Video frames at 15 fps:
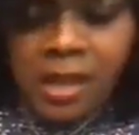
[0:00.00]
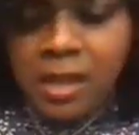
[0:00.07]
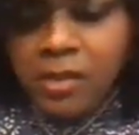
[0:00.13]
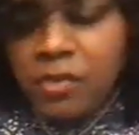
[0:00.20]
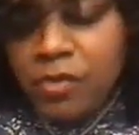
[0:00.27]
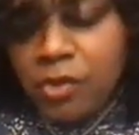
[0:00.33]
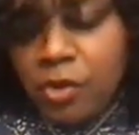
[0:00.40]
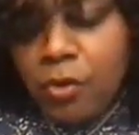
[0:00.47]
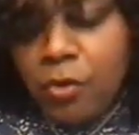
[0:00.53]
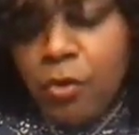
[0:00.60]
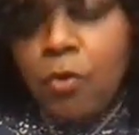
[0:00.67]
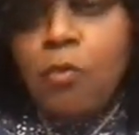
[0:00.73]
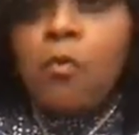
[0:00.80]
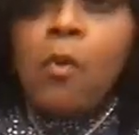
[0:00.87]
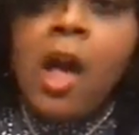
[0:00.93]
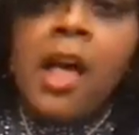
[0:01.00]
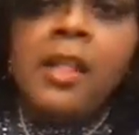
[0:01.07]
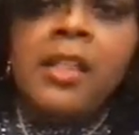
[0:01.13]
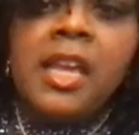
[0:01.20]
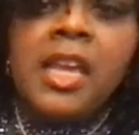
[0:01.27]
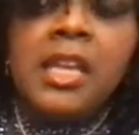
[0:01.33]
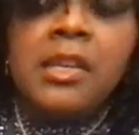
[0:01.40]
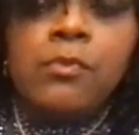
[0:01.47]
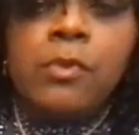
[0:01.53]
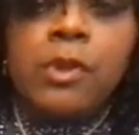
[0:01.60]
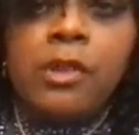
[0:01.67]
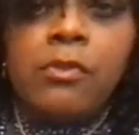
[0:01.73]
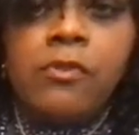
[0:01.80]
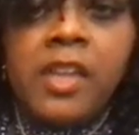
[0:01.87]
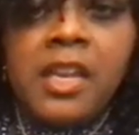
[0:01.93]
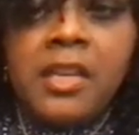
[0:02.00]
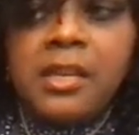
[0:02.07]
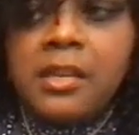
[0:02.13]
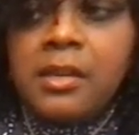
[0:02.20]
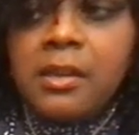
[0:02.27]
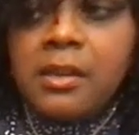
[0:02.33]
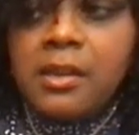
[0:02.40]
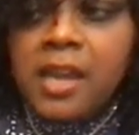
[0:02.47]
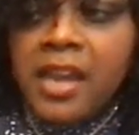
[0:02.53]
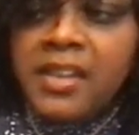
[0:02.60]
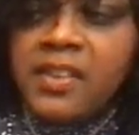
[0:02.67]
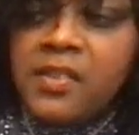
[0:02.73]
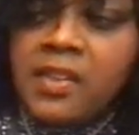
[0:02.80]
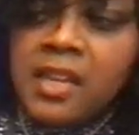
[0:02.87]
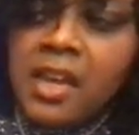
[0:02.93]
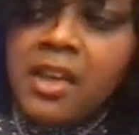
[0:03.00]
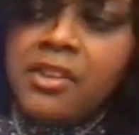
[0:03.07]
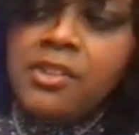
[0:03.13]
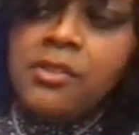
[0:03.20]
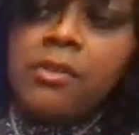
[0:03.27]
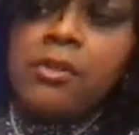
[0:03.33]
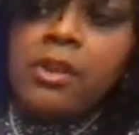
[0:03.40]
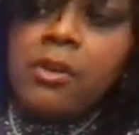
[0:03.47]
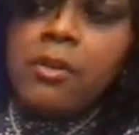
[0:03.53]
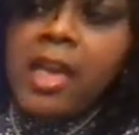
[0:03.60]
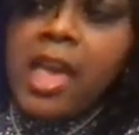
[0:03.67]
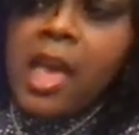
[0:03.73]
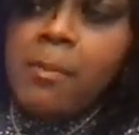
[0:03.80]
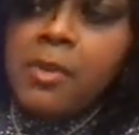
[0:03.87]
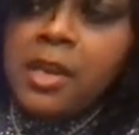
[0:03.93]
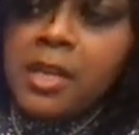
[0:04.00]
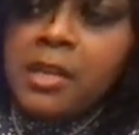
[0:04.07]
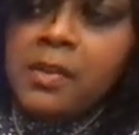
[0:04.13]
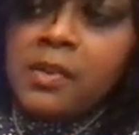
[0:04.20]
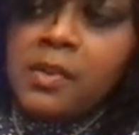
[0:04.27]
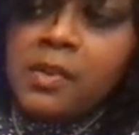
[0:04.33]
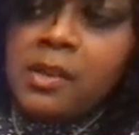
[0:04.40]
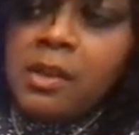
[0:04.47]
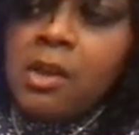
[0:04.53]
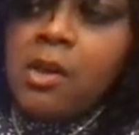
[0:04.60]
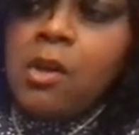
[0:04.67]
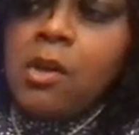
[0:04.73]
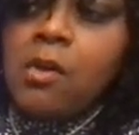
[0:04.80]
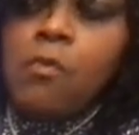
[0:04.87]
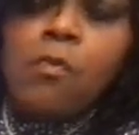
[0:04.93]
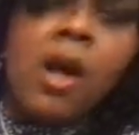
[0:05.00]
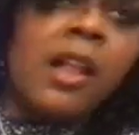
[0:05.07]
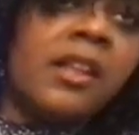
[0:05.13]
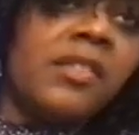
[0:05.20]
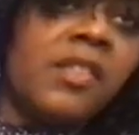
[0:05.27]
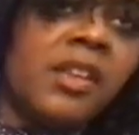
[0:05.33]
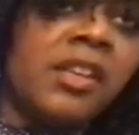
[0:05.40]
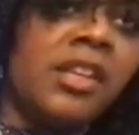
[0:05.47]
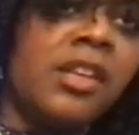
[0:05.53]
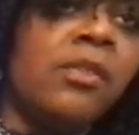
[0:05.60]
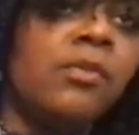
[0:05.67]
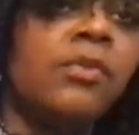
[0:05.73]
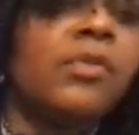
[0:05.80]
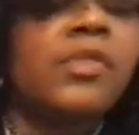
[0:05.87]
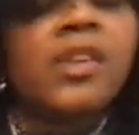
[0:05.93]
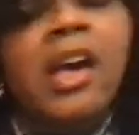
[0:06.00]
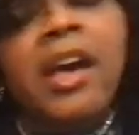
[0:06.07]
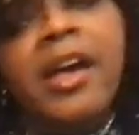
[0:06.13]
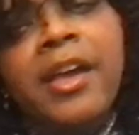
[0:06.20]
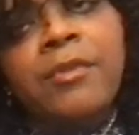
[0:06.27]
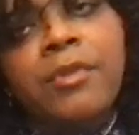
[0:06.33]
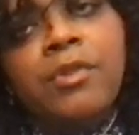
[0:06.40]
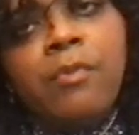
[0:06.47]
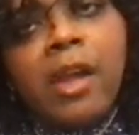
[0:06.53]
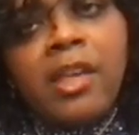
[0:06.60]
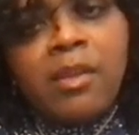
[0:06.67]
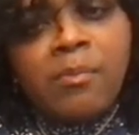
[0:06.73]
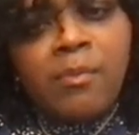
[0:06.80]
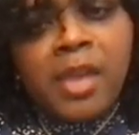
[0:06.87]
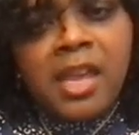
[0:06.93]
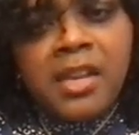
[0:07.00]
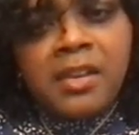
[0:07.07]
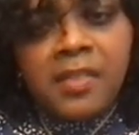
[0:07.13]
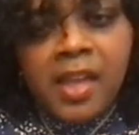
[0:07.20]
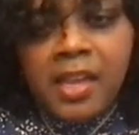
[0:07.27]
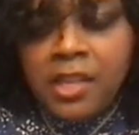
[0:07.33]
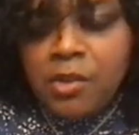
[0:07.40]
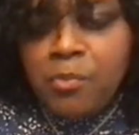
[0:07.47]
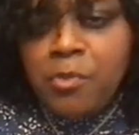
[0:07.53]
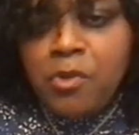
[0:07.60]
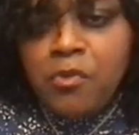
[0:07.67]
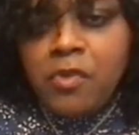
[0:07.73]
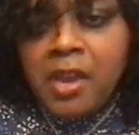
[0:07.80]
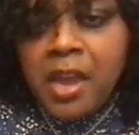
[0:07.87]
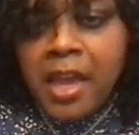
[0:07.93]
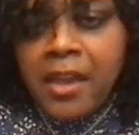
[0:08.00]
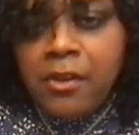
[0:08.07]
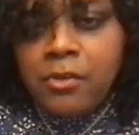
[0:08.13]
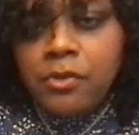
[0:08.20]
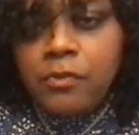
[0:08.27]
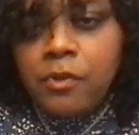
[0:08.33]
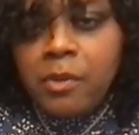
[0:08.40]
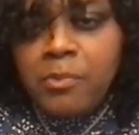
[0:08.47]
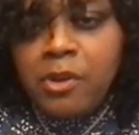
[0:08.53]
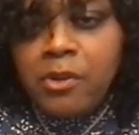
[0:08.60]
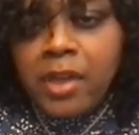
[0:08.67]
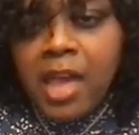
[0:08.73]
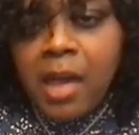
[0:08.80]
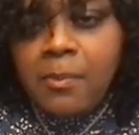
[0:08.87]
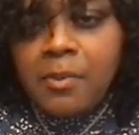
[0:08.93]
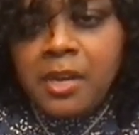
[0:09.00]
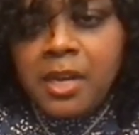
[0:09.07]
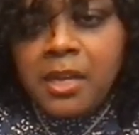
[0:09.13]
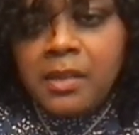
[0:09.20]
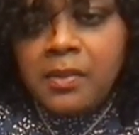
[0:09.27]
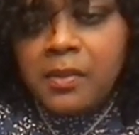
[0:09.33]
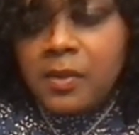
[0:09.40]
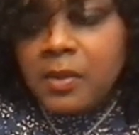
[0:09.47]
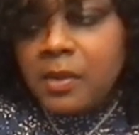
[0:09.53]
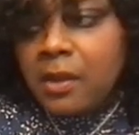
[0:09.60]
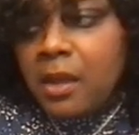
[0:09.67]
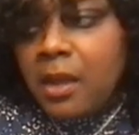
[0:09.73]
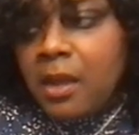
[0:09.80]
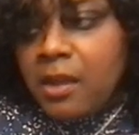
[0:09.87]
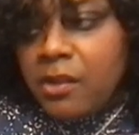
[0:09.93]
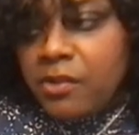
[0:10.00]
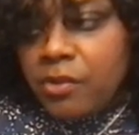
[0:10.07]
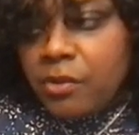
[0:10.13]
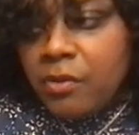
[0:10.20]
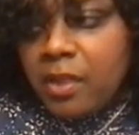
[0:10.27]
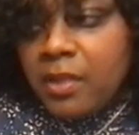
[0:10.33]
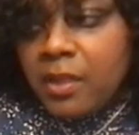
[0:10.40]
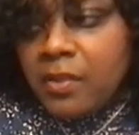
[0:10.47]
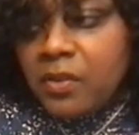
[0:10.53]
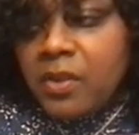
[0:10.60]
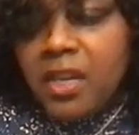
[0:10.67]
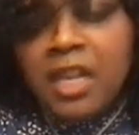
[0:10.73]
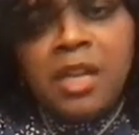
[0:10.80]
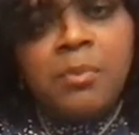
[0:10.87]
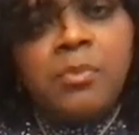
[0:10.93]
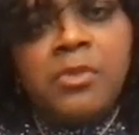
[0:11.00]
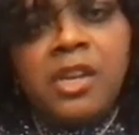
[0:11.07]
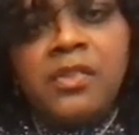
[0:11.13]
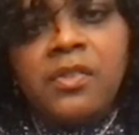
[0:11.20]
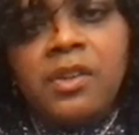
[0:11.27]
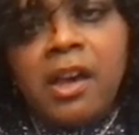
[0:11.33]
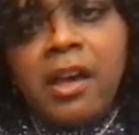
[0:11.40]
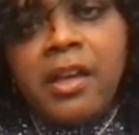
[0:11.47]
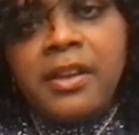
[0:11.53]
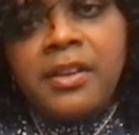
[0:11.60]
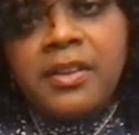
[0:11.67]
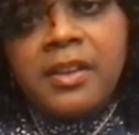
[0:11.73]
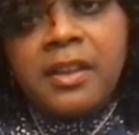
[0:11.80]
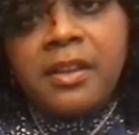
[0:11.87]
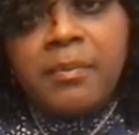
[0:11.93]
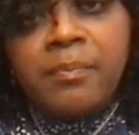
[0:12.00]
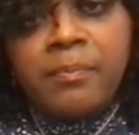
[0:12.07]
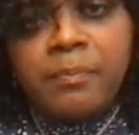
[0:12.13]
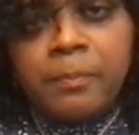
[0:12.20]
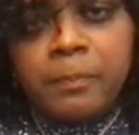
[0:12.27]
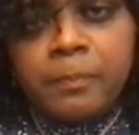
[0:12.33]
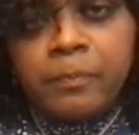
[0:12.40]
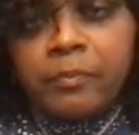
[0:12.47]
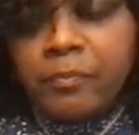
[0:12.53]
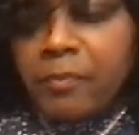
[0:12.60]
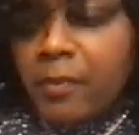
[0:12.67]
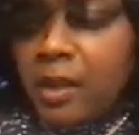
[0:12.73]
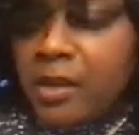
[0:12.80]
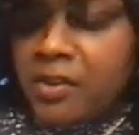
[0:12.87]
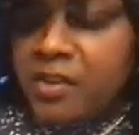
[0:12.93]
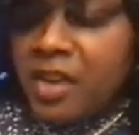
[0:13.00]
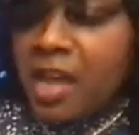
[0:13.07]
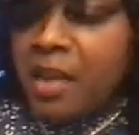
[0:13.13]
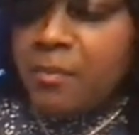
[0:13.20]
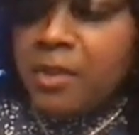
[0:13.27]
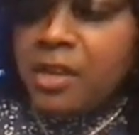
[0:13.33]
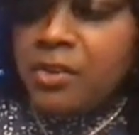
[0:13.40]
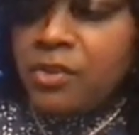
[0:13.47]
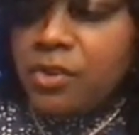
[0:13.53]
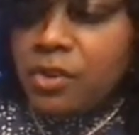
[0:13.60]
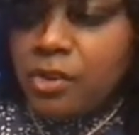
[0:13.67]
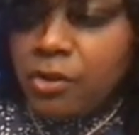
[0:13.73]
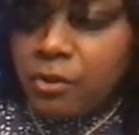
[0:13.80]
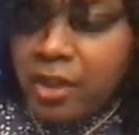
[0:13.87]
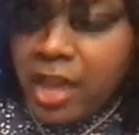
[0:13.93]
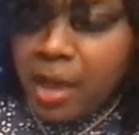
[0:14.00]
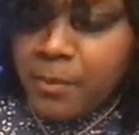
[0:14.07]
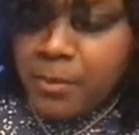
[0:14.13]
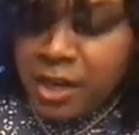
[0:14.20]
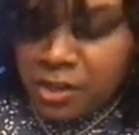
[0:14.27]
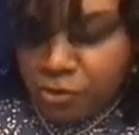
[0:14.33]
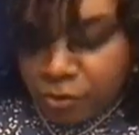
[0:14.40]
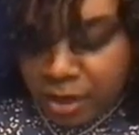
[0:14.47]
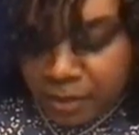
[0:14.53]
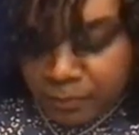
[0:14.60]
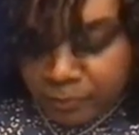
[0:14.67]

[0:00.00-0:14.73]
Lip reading: So while it will fit nicely under your cabinets, while it's in use, I would recommend that you move it out from your cabinets so that the steam does not damage your cabinetry.